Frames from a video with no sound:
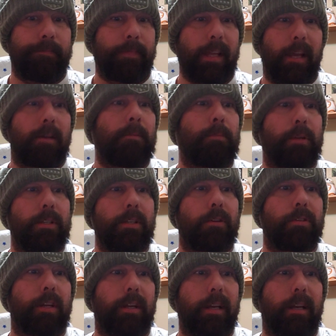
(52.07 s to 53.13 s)
yeah, please go
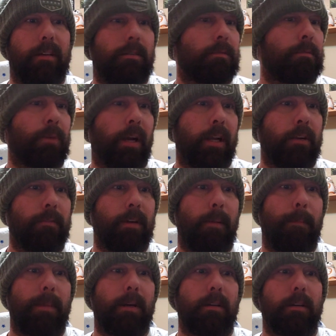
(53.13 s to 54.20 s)
check out Brian over
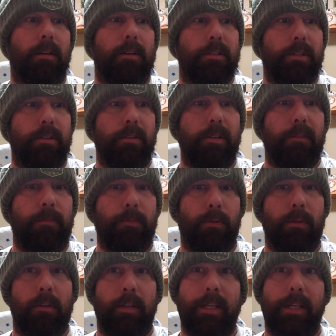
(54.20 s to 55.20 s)
at Bear Cards 34.